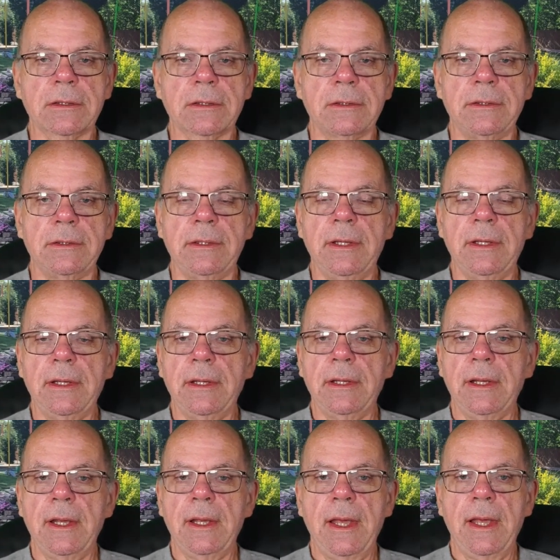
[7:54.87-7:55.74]

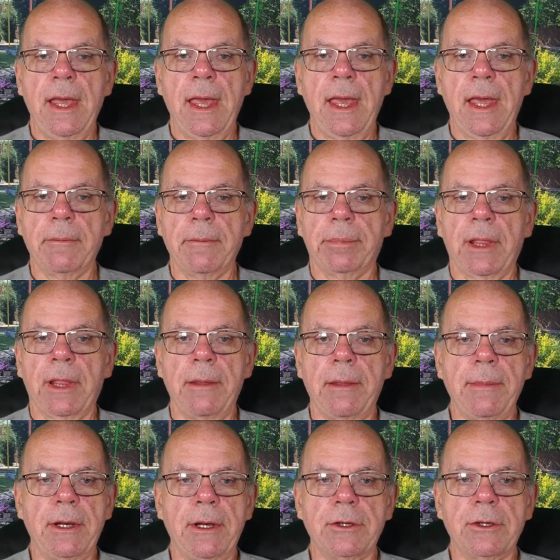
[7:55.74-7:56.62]
and play
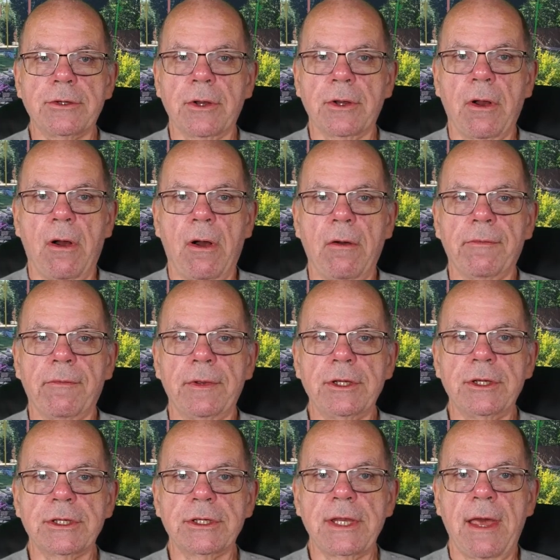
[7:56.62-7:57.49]
miniature golf
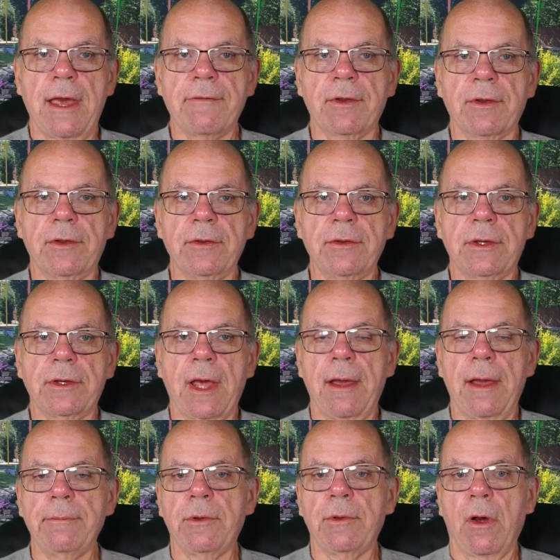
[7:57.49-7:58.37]
and just have a good
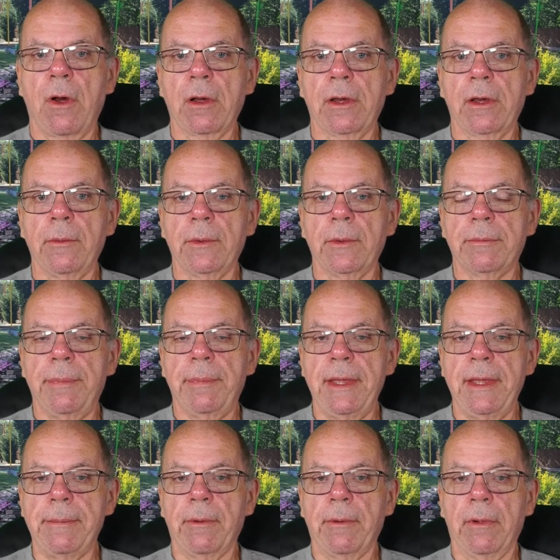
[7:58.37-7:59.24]
time talking with
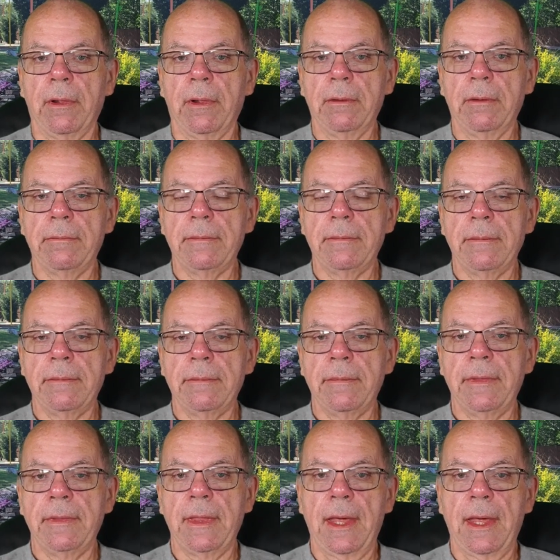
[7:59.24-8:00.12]
people
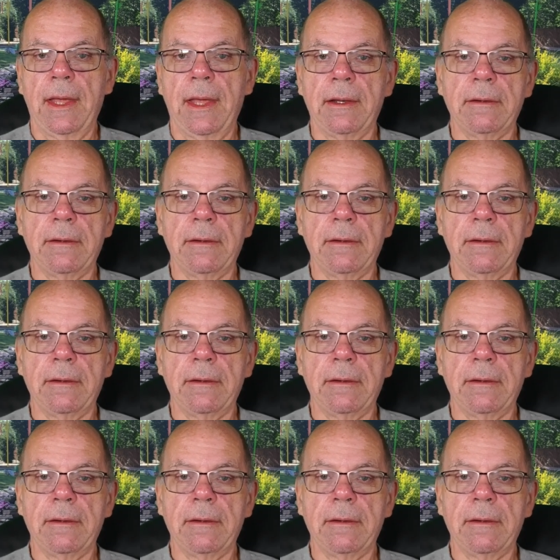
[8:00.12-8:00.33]
that